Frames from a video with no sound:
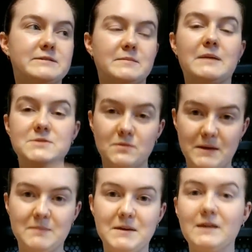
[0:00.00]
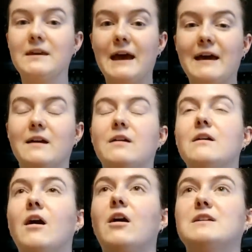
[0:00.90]
sometimes it would make me gag,
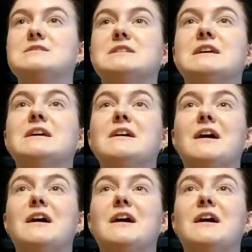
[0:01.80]
honestly,